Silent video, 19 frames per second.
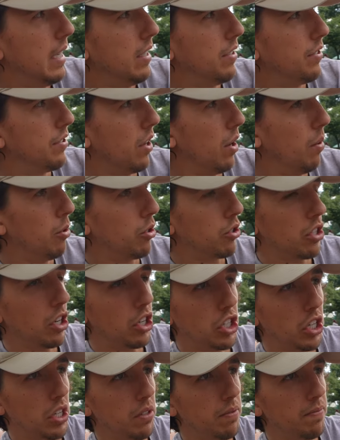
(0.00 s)
So we're just going
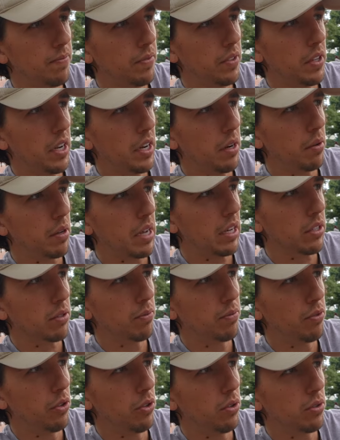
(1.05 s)
to chill now, get some
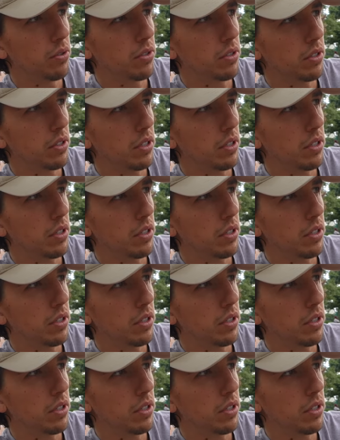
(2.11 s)
food,